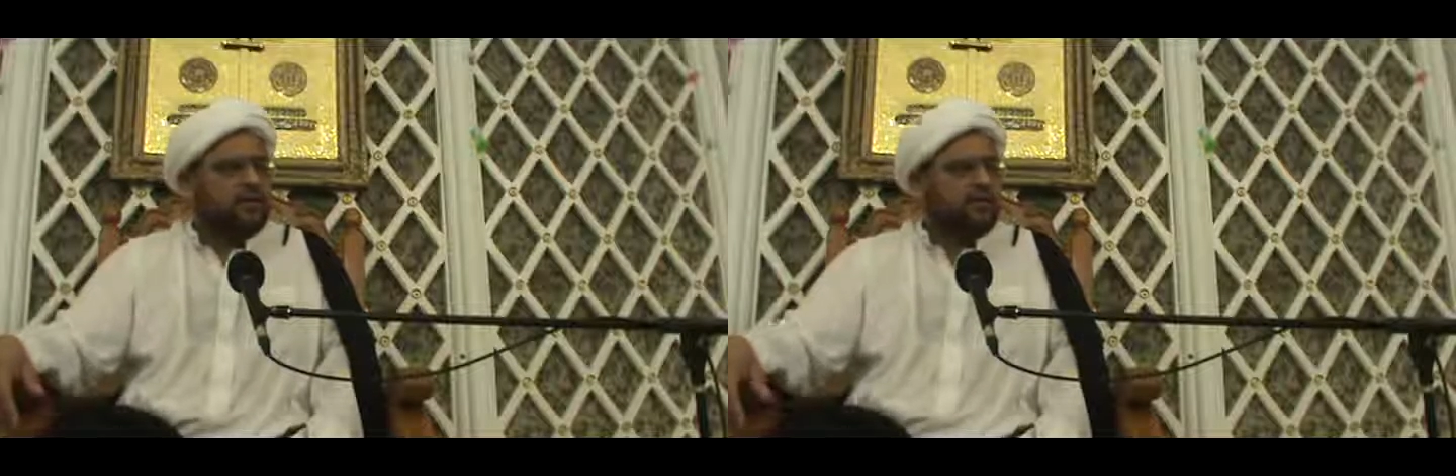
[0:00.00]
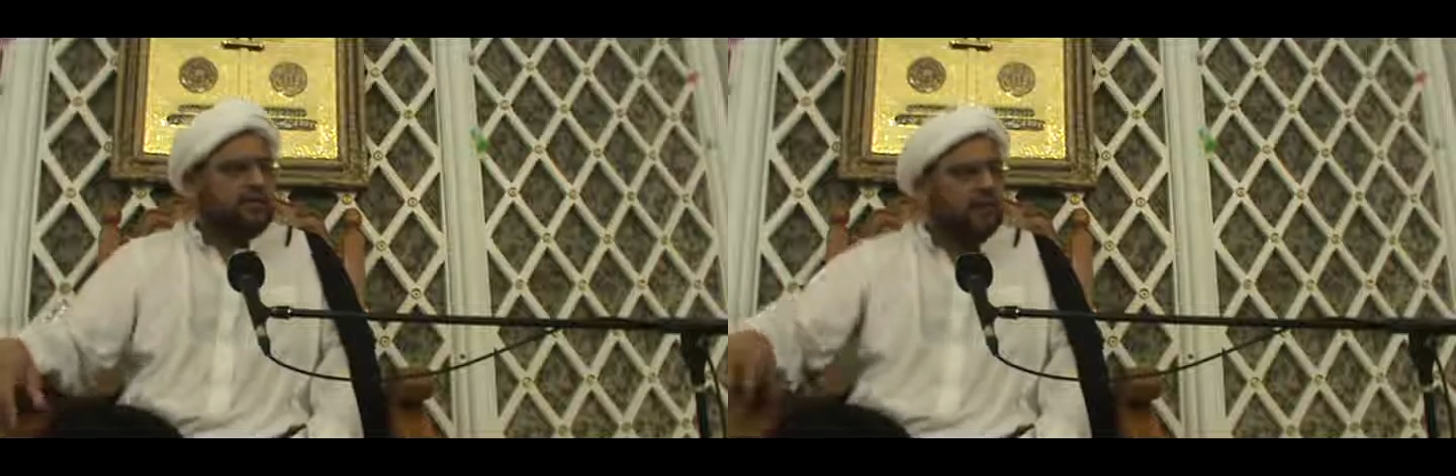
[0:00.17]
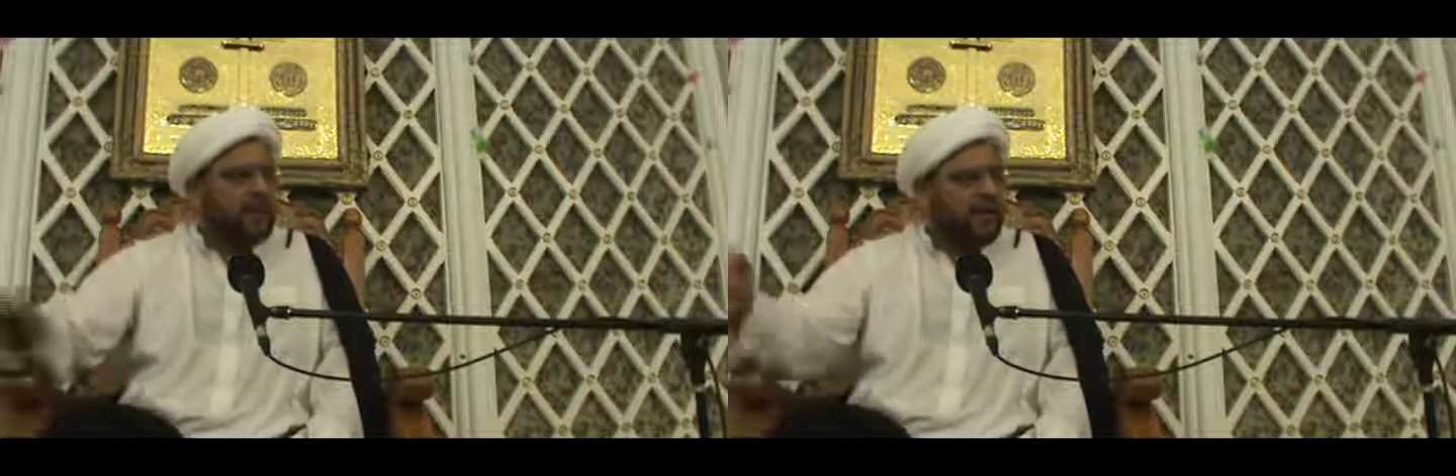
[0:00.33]

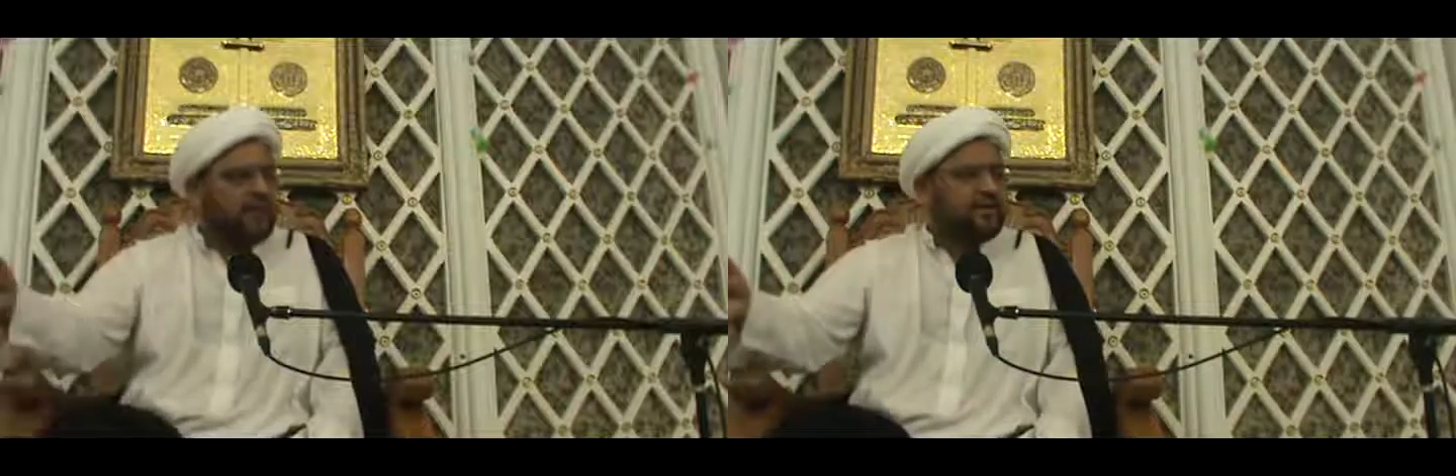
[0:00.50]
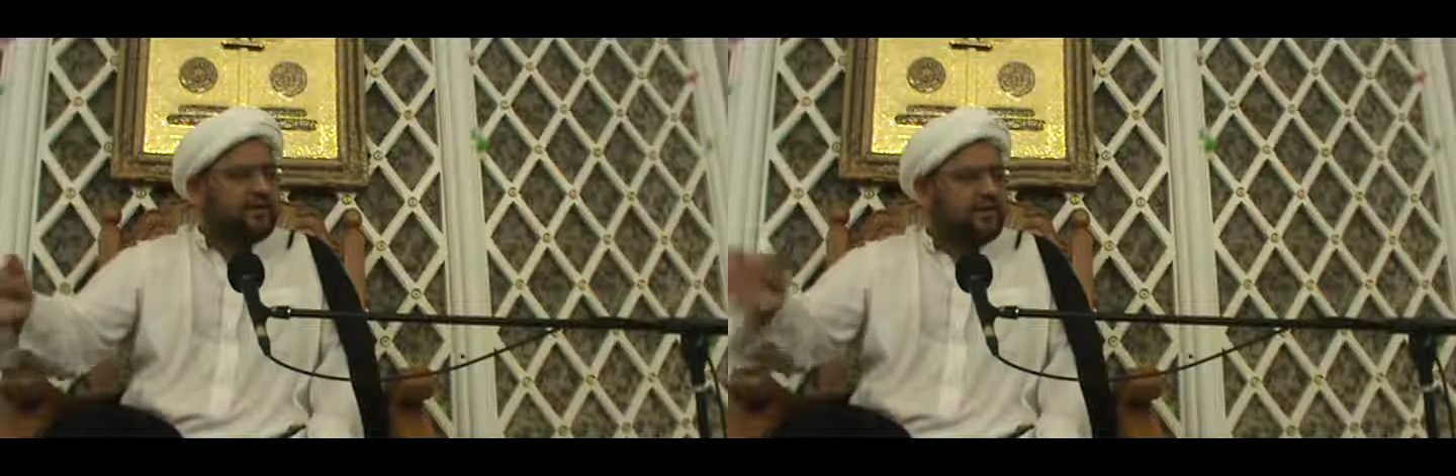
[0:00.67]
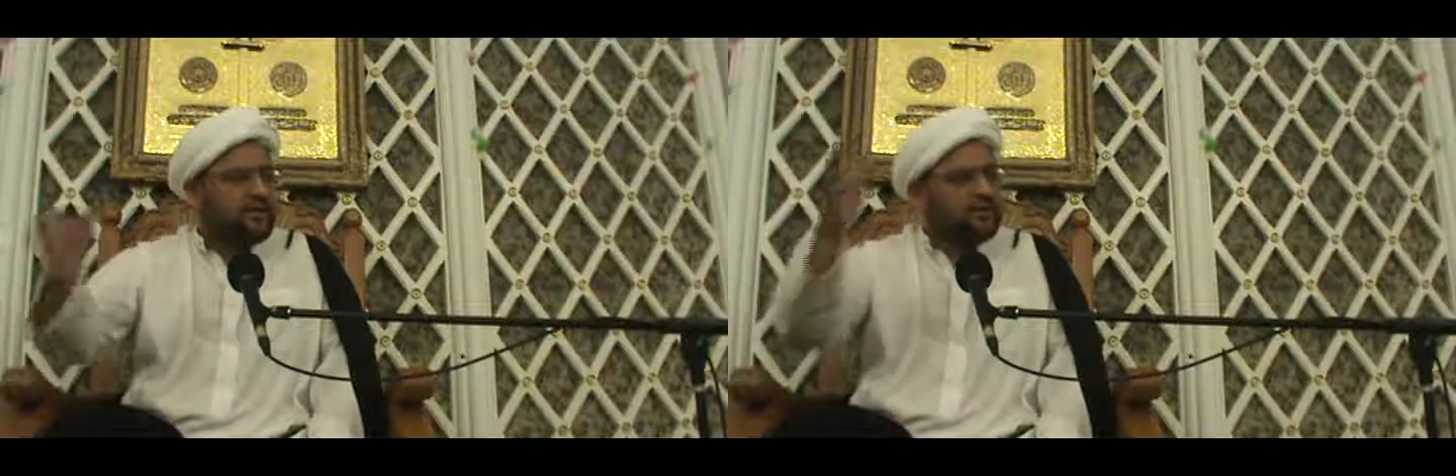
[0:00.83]
on the
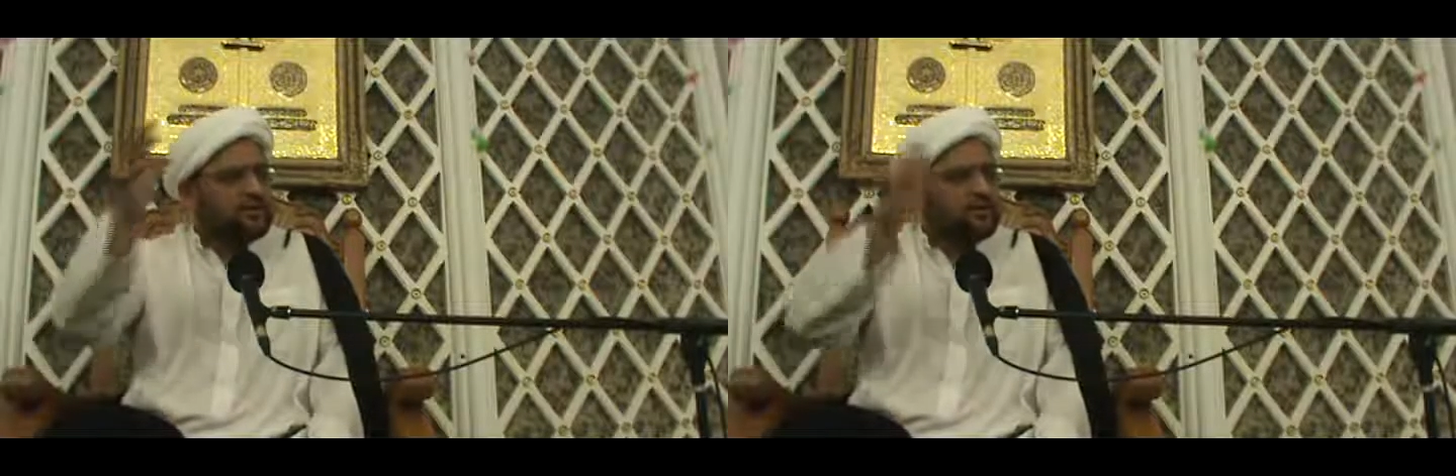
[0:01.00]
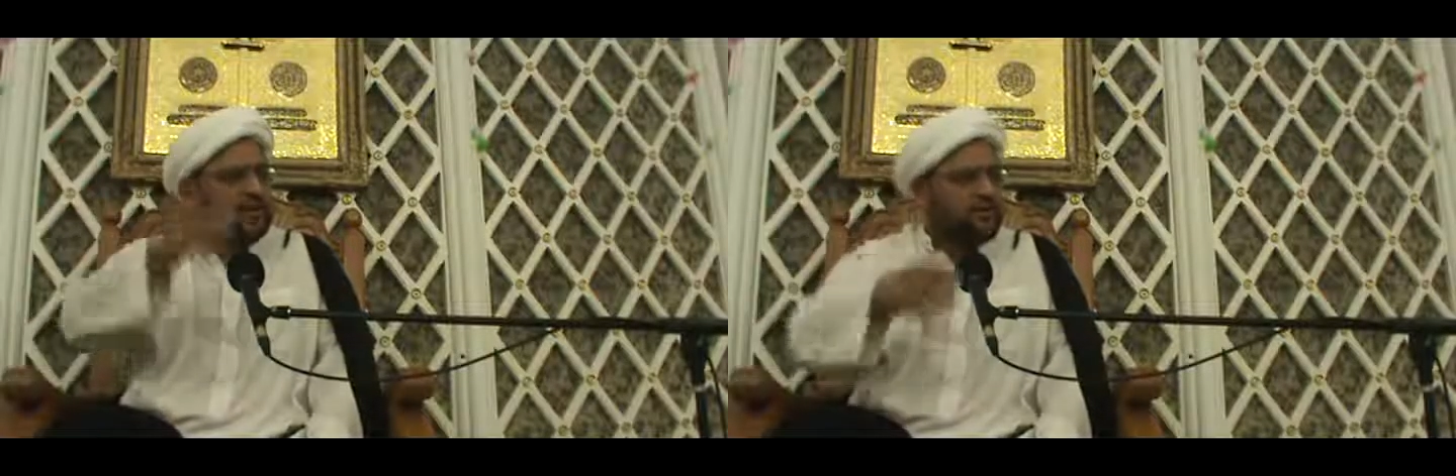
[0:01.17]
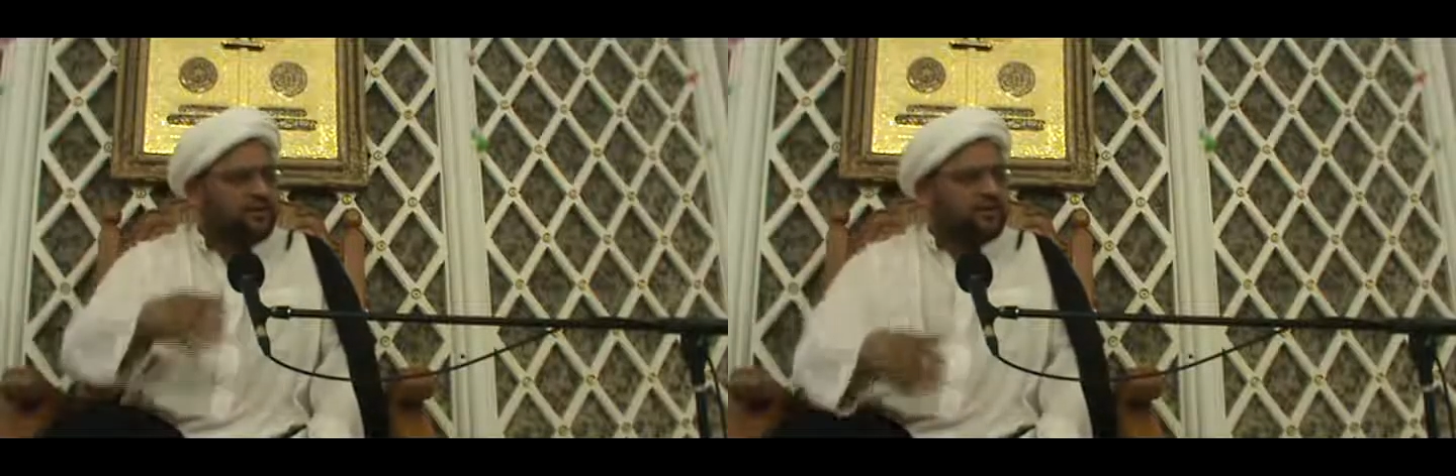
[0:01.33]
right and on the
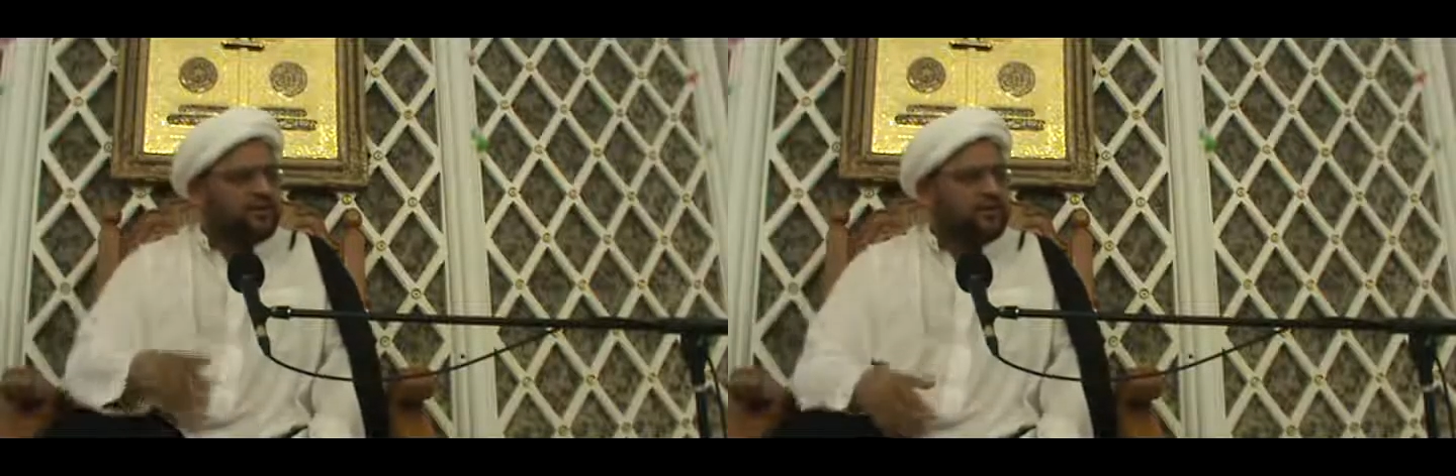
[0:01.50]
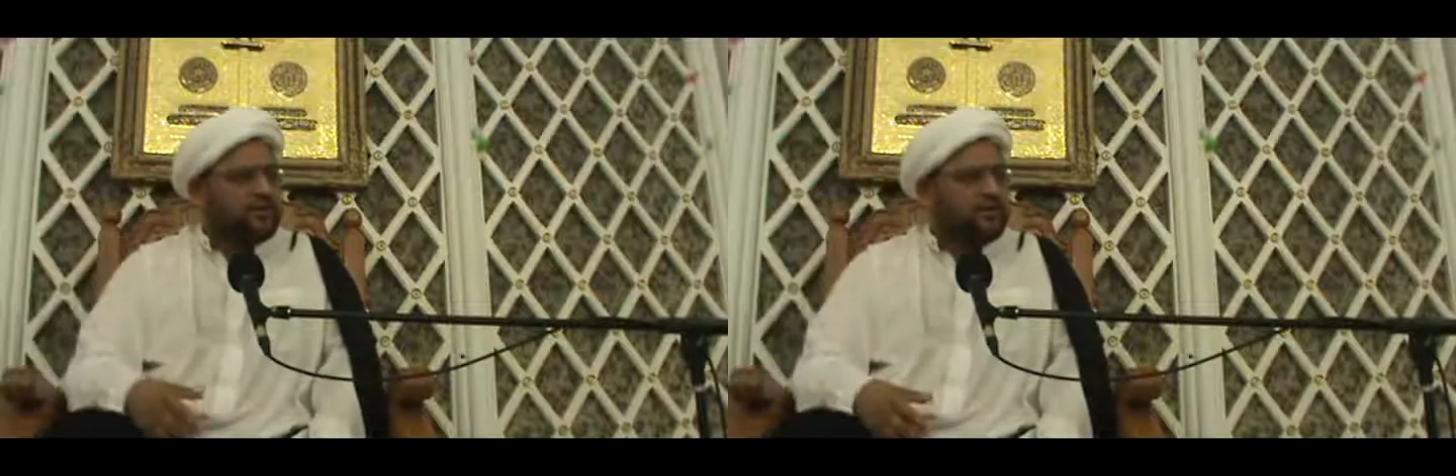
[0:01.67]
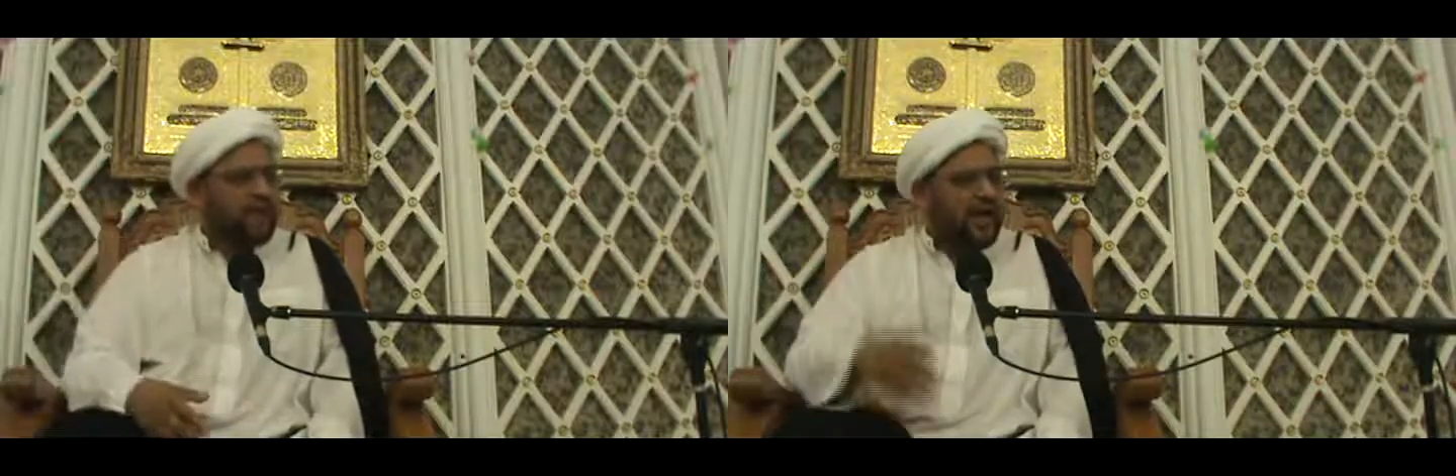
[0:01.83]

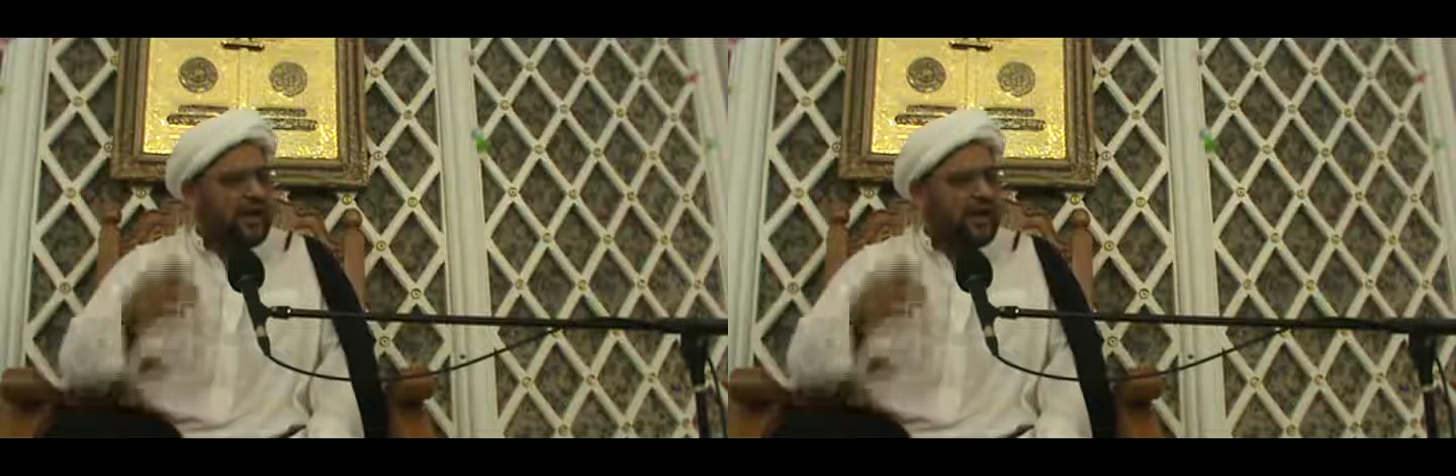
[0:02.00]
left,